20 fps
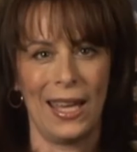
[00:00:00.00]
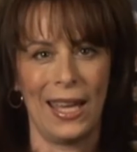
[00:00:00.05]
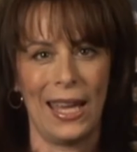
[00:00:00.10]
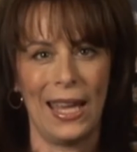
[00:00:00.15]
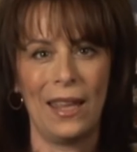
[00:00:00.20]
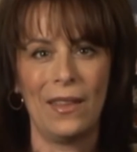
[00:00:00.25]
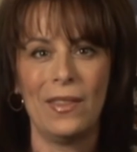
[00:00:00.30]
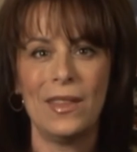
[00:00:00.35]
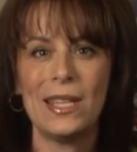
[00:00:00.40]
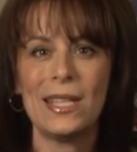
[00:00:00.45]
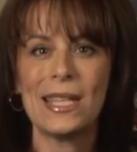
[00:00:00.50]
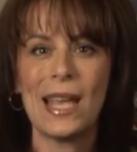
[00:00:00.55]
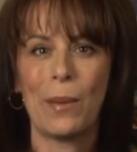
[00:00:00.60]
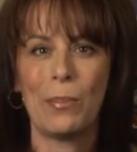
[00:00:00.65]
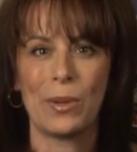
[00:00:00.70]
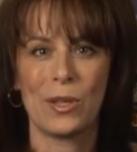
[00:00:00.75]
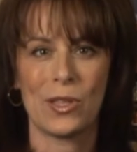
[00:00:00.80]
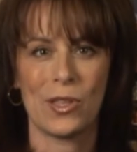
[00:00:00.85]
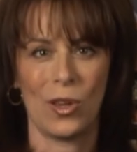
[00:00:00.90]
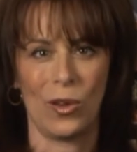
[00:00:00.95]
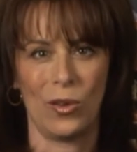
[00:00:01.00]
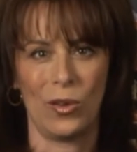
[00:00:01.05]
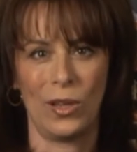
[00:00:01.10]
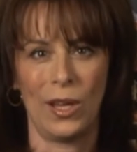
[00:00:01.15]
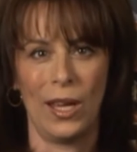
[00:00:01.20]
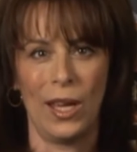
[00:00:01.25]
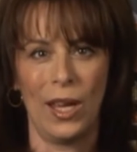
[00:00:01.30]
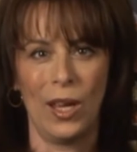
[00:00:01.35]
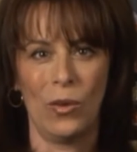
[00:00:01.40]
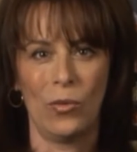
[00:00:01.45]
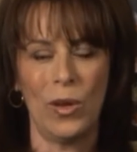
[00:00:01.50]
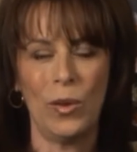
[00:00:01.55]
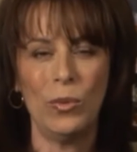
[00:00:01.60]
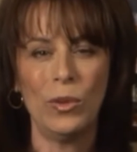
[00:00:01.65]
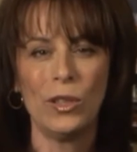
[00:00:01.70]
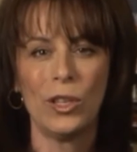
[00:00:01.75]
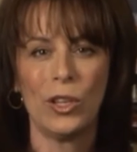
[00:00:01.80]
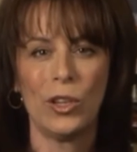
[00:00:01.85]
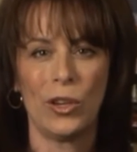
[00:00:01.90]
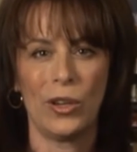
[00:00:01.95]
In this episode, we
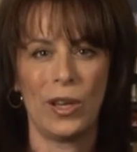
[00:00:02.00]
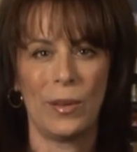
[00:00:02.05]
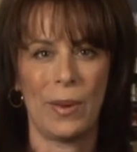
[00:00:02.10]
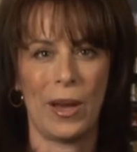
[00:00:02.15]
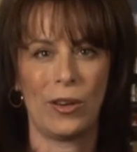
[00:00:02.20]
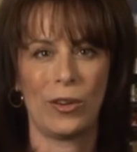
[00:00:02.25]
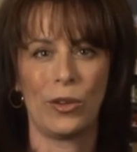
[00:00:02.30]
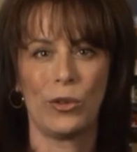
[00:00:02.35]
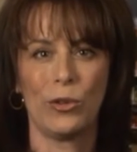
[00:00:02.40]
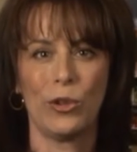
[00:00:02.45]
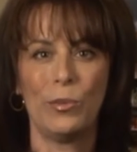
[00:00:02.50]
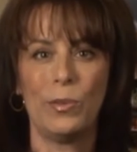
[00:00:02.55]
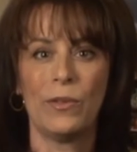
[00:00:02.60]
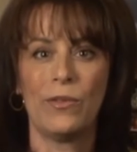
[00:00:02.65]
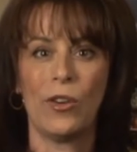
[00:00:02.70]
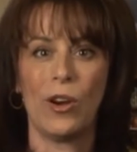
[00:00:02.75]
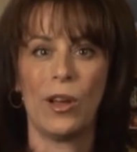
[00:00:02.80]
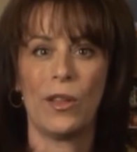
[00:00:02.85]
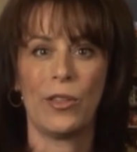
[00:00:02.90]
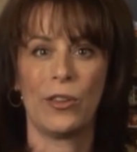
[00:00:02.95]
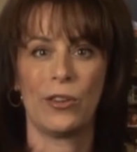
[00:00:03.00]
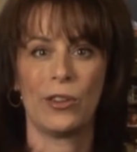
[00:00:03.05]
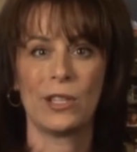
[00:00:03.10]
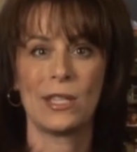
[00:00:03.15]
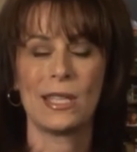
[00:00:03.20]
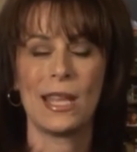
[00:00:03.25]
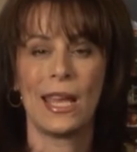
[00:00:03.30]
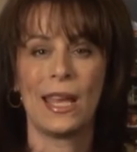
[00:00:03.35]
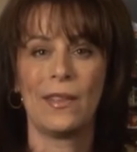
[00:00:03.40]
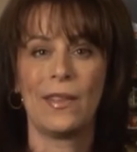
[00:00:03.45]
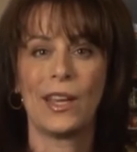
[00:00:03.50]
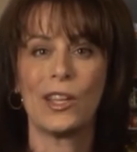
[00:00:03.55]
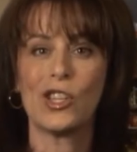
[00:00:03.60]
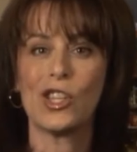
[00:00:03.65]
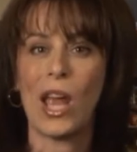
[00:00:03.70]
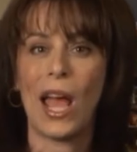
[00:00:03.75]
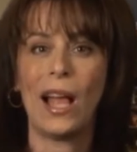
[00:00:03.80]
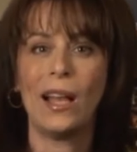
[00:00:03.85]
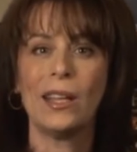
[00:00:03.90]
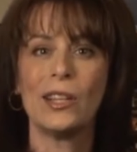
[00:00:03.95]
will learn about a group of authors that
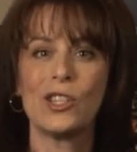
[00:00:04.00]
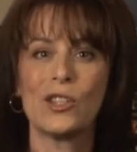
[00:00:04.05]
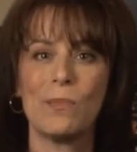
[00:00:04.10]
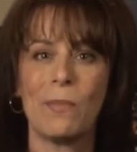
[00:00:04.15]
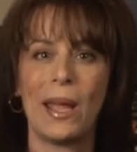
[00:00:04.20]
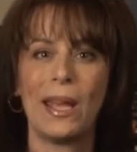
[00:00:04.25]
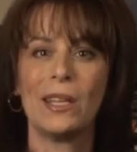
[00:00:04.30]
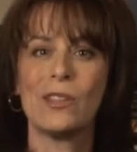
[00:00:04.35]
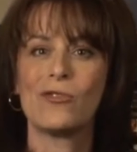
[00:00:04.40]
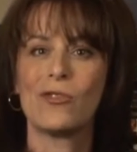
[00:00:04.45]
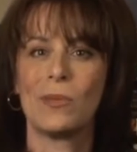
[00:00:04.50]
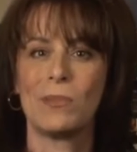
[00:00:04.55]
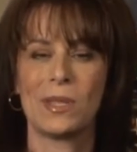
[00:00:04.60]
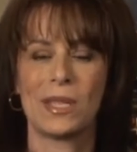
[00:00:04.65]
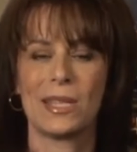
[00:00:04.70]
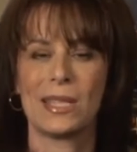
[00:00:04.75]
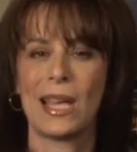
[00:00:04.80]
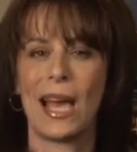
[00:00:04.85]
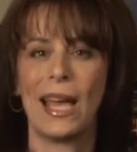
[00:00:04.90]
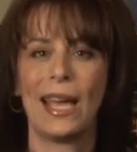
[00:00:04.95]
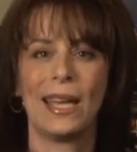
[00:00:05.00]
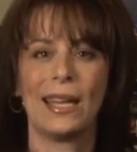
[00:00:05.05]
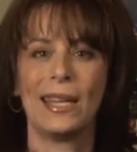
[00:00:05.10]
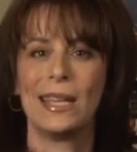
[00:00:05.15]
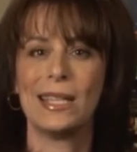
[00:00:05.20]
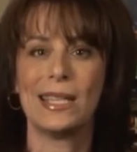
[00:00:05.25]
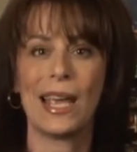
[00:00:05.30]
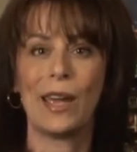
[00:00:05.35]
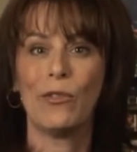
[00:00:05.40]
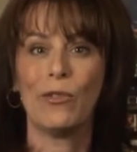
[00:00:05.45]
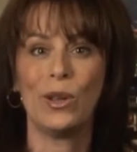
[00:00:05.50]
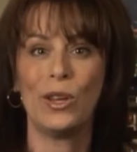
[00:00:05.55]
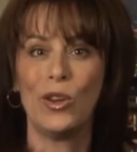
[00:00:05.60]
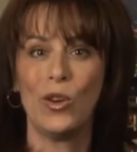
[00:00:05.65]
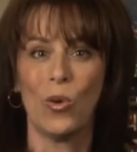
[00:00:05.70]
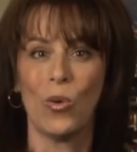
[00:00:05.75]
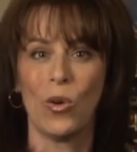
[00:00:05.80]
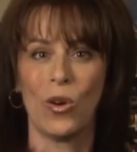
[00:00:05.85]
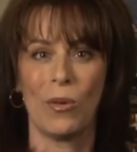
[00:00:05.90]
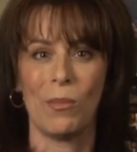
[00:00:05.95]
challenged mainstream society's every
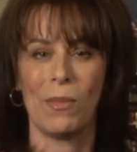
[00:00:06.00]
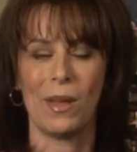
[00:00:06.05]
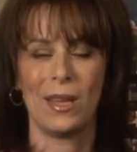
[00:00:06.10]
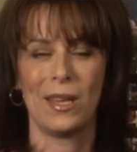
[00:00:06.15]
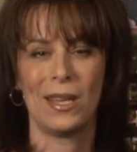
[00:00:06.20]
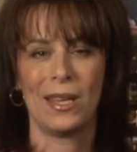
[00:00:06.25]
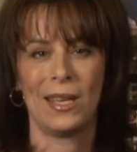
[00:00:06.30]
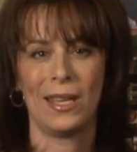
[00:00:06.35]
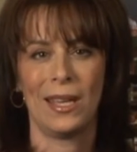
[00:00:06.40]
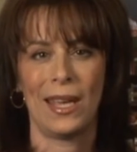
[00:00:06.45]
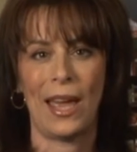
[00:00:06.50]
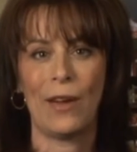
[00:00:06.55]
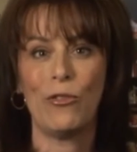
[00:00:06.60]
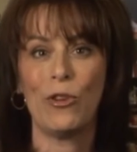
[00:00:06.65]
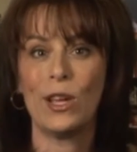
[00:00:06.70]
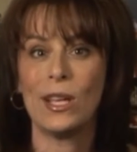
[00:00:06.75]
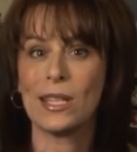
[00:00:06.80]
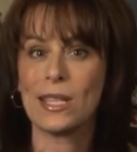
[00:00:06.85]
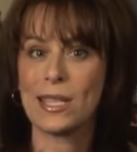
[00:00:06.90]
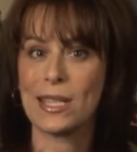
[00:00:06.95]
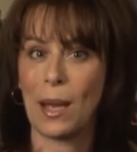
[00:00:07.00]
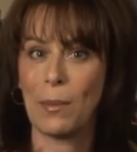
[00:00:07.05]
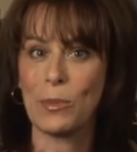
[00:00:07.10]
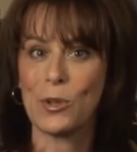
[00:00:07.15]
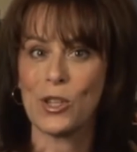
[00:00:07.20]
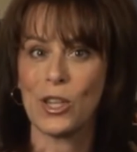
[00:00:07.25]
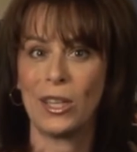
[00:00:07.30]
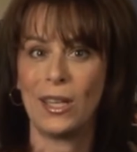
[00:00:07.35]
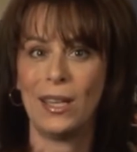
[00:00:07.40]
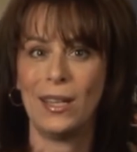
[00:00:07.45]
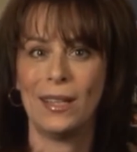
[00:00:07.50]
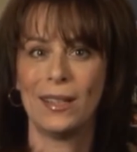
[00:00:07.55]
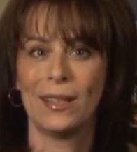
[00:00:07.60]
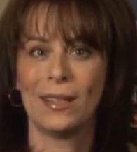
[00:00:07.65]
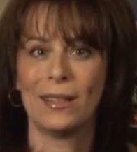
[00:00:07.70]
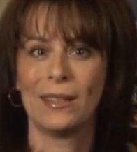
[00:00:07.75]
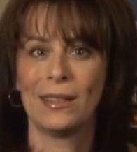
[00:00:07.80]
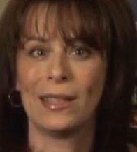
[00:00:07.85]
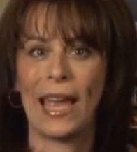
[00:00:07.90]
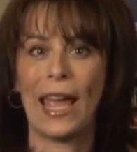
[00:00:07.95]
norm, every assumption,
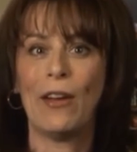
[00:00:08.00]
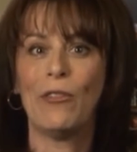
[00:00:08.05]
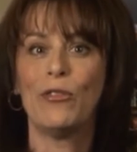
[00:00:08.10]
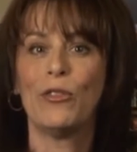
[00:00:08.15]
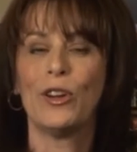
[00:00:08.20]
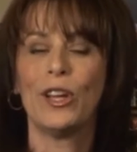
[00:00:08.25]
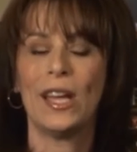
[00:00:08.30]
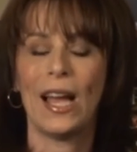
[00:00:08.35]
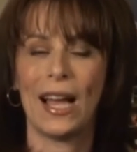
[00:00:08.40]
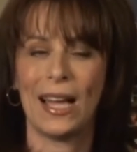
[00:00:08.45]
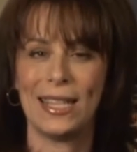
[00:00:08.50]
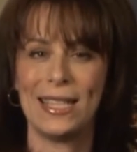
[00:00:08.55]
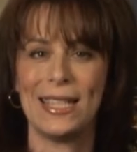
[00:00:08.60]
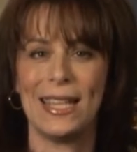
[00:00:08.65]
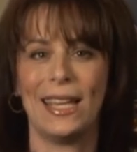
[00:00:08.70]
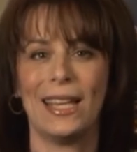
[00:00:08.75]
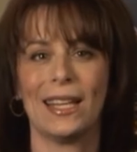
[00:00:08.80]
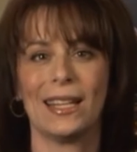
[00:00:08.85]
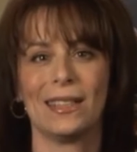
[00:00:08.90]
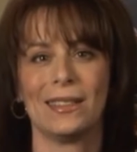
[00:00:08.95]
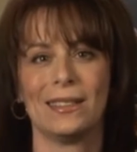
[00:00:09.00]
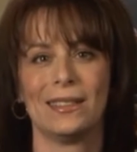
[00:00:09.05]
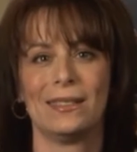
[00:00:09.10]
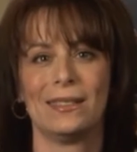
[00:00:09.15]
every idea.